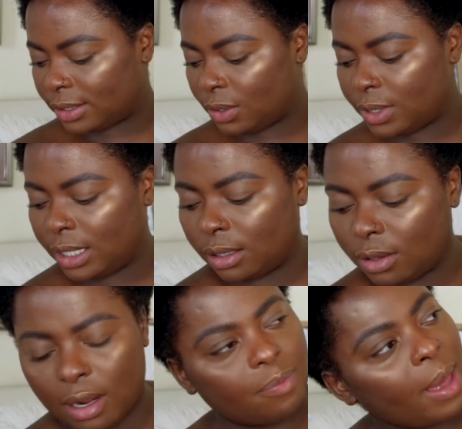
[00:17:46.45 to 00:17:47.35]
You don't need a
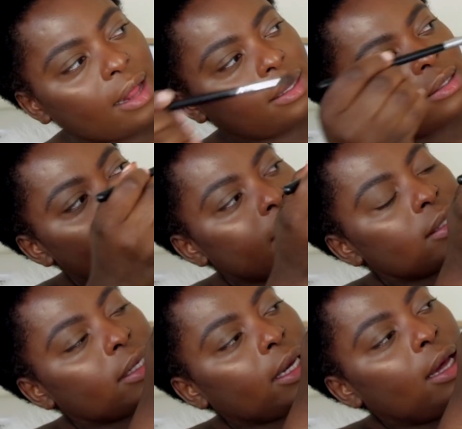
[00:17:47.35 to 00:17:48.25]
lot of palettes,
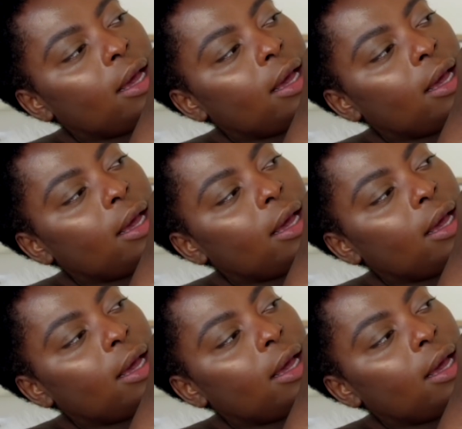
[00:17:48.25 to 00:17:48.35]
honestly.